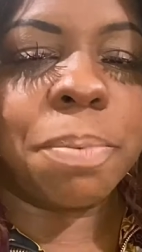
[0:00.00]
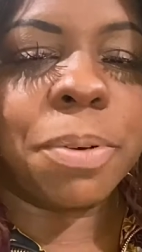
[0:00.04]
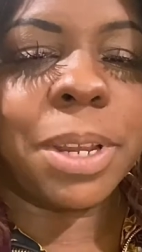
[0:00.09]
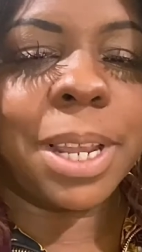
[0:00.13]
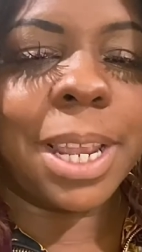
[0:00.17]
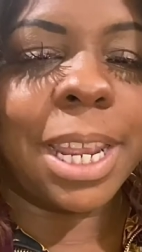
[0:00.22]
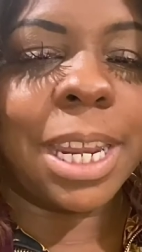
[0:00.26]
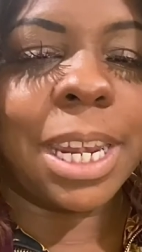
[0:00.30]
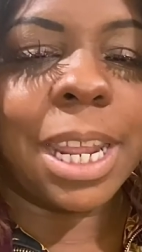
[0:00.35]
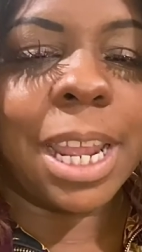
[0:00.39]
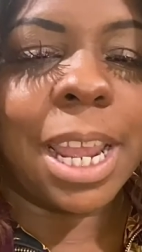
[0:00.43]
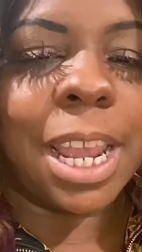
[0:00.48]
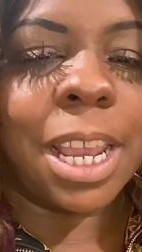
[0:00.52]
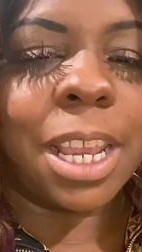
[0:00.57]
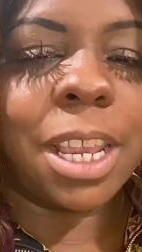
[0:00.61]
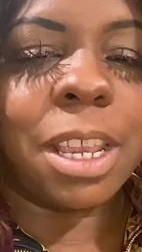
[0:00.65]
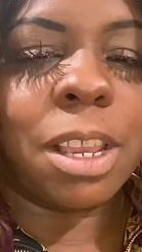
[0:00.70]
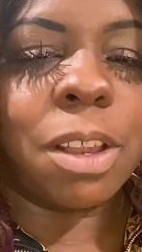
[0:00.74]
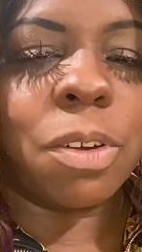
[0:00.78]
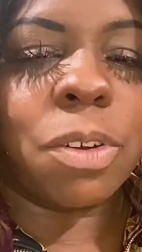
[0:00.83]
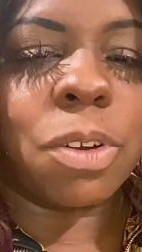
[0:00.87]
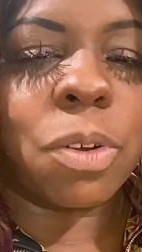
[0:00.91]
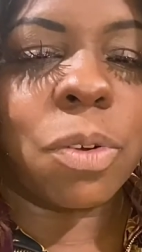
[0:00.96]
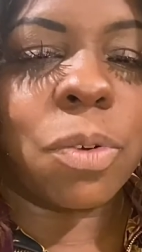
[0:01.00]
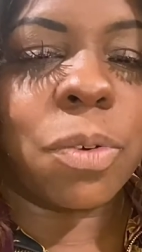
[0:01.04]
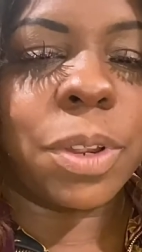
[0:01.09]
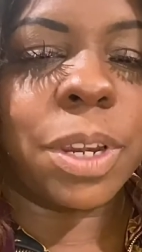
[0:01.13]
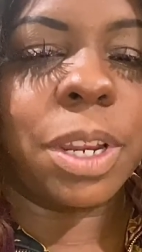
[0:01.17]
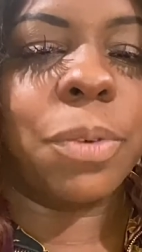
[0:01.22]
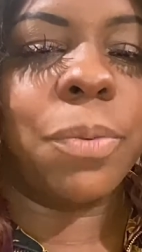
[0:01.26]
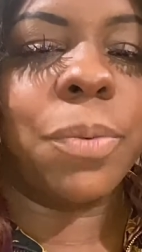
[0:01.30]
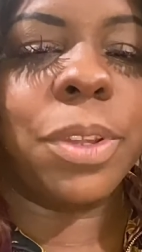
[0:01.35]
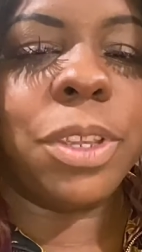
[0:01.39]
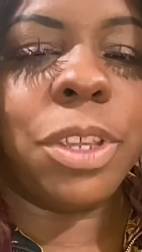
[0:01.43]
any egg yolk on
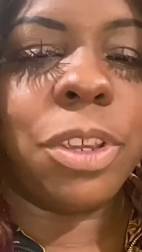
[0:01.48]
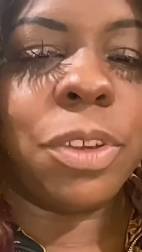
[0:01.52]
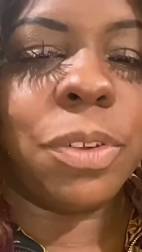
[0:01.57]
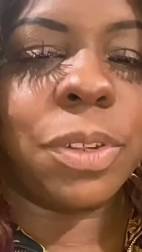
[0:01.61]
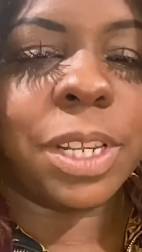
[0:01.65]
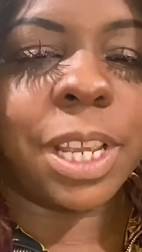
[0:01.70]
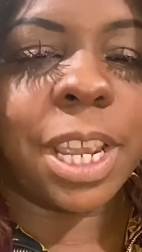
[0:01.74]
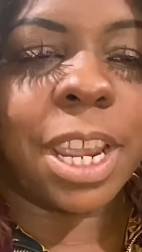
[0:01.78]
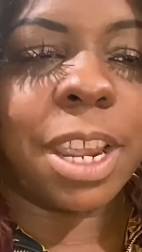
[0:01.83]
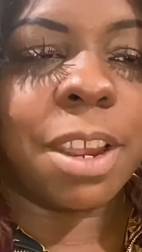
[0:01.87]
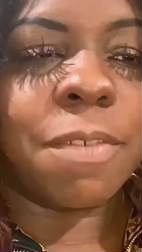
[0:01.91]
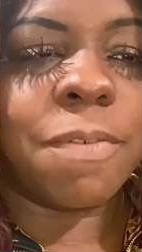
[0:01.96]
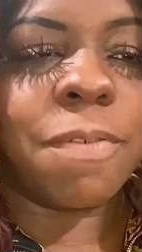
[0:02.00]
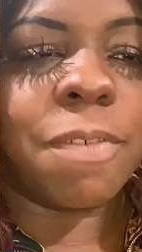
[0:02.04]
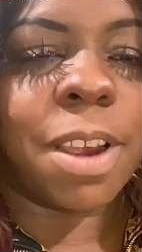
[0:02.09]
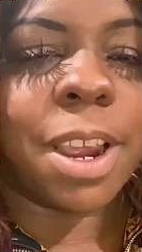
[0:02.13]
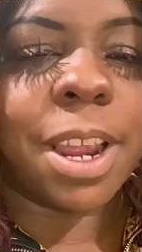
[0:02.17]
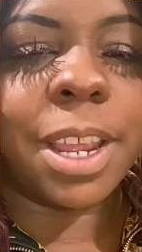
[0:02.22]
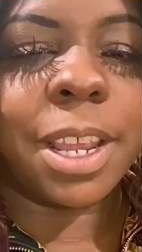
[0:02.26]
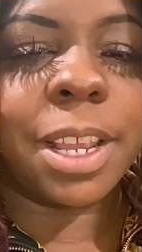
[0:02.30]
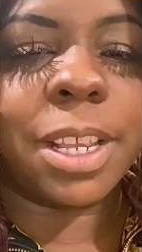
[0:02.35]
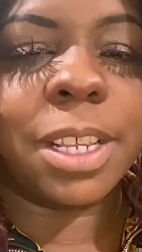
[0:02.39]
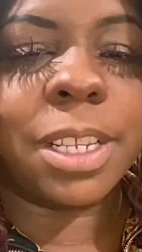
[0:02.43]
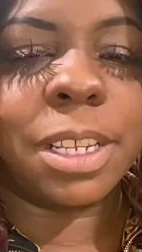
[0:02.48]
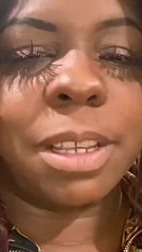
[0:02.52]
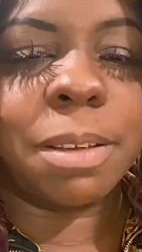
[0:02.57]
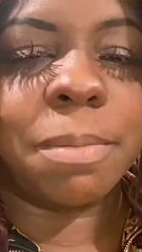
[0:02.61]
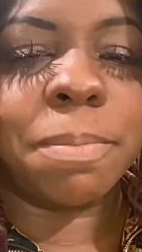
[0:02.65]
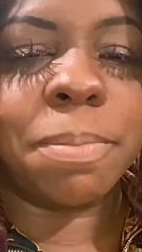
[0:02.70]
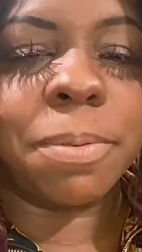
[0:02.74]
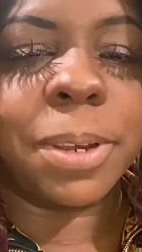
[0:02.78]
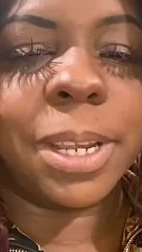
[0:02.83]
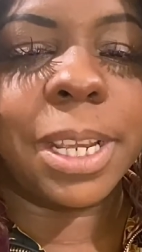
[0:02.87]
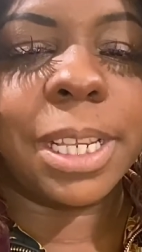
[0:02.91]
it when you use an air fryer, because it
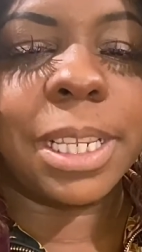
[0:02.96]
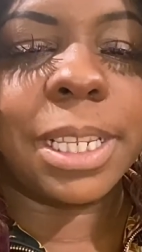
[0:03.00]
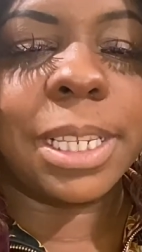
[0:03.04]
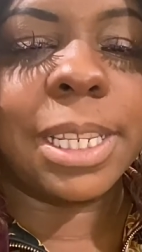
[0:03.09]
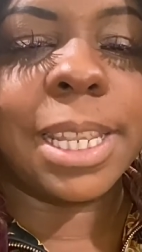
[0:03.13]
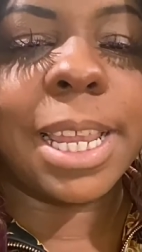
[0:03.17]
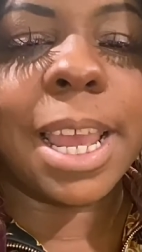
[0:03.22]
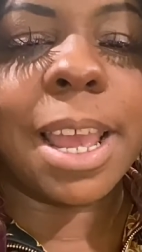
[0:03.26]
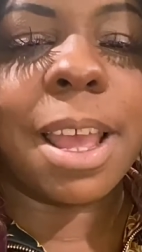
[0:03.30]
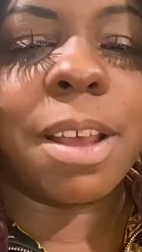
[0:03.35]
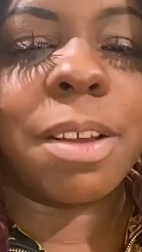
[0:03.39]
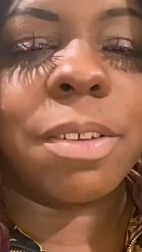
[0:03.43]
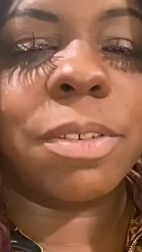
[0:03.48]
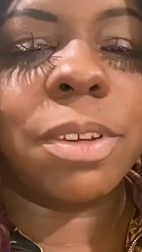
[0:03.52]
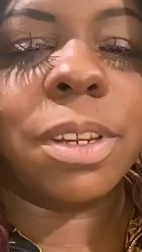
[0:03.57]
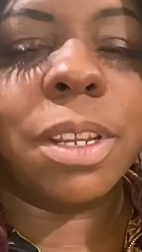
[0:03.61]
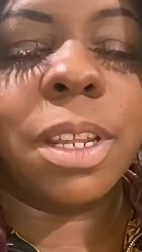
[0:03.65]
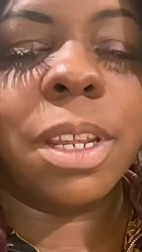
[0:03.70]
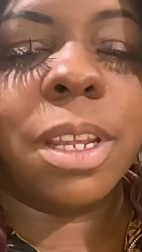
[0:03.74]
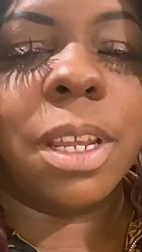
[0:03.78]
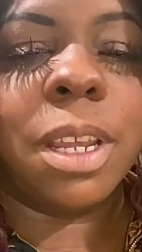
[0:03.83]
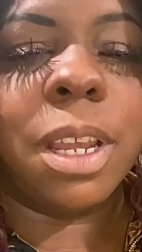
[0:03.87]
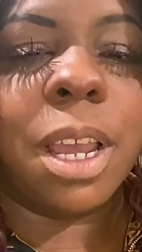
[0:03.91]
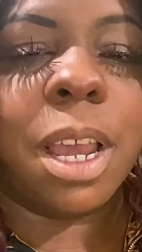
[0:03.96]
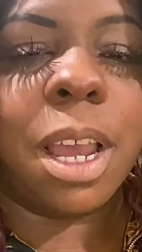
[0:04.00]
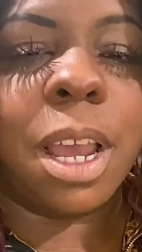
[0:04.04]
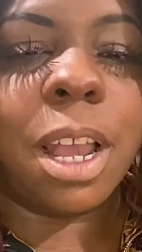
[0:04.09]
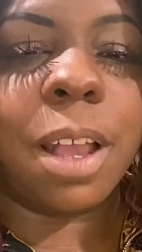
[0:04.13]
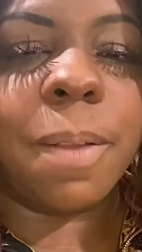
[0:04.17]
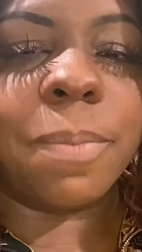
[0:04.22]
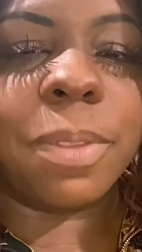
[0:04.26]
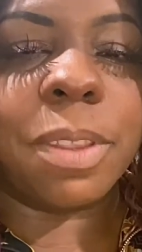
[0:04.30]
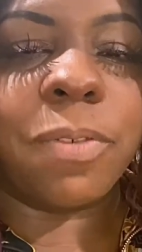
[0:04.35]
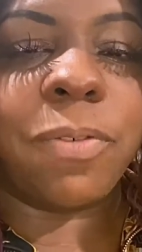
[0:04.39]
breaks down
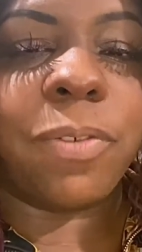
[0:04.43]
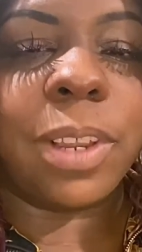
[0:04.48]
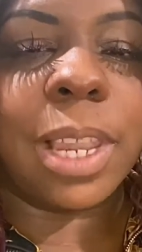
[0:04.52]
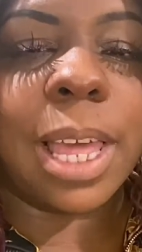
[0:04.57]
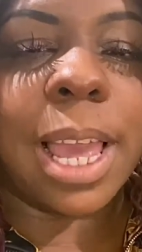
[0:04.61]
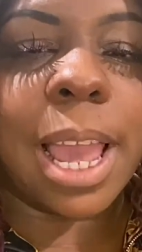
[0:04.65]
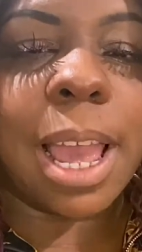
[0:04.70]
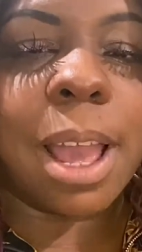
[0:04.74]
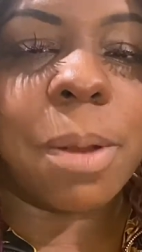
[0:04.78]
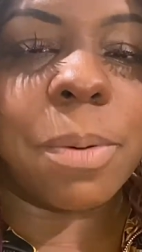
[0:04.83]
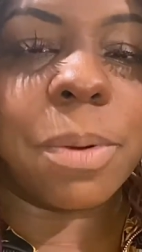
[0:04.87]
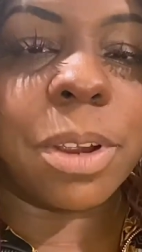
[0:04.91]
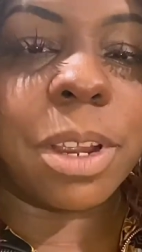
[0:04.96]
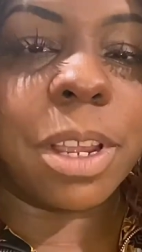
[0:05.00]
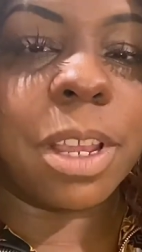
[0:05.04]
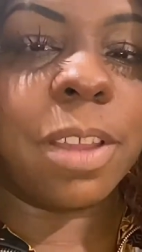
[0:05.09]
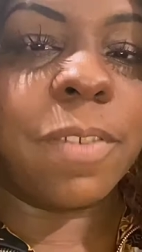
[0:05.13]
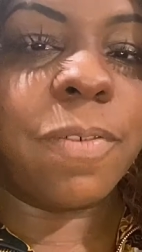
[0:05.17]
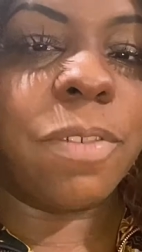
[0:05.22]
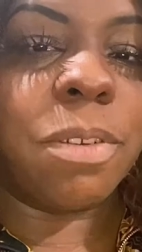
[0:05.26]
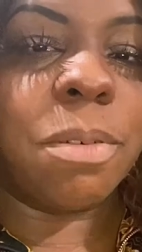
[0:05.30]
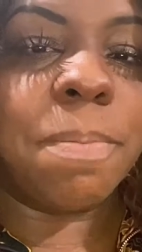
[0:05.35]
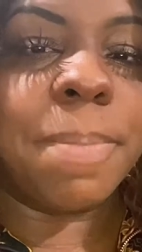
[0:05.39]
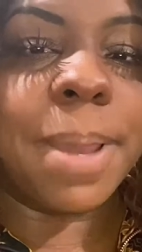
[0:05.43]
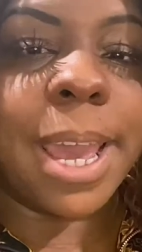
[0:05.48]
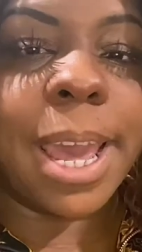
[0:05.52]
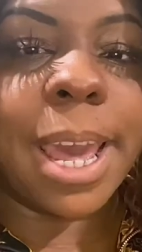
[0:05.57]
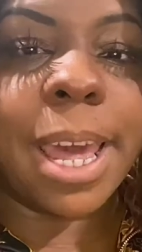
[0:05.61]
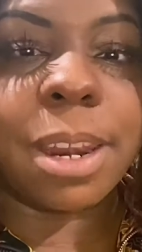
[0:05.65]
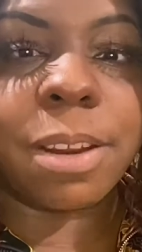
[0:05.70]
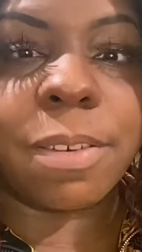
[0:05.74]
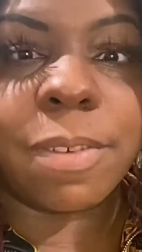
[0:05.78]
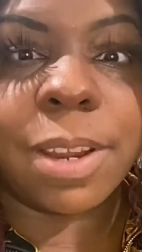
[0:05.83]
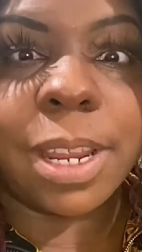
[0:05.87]
um, the flour if you
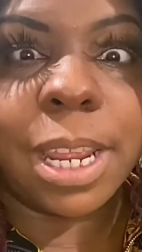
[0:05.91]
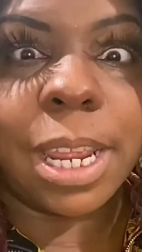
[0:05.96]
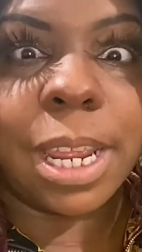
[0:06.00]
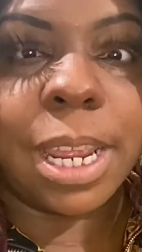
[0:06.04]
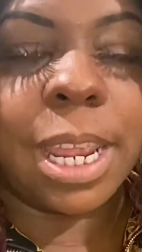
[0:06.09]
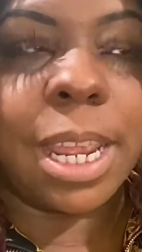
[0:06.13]
batter it.